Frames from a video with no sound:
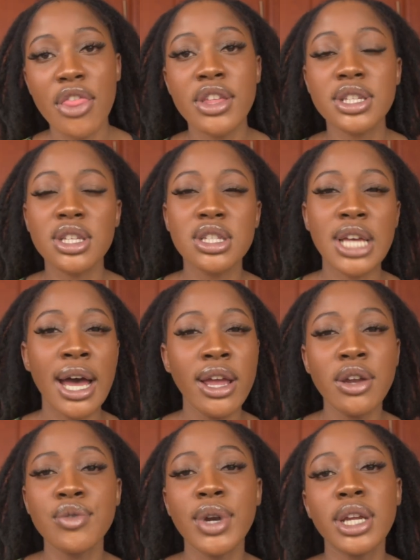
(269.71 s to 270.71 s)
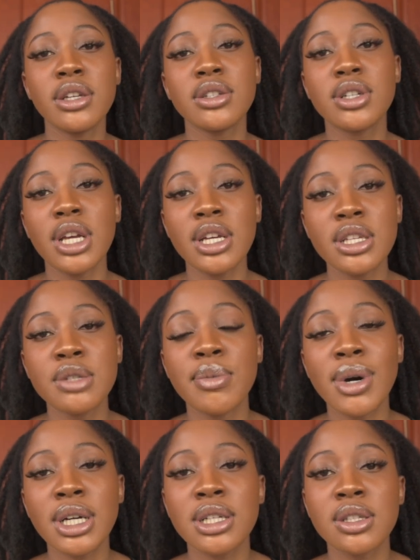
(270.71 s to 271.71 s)
This entire range is
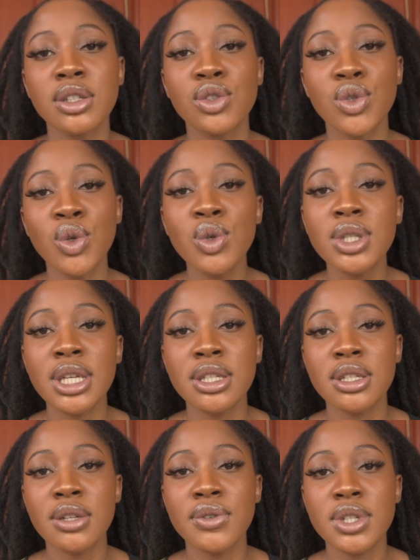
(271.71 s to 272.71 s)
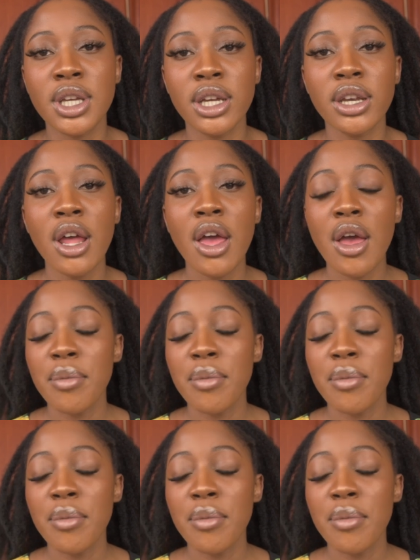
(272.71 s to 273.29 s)
marketed to sensitive skin,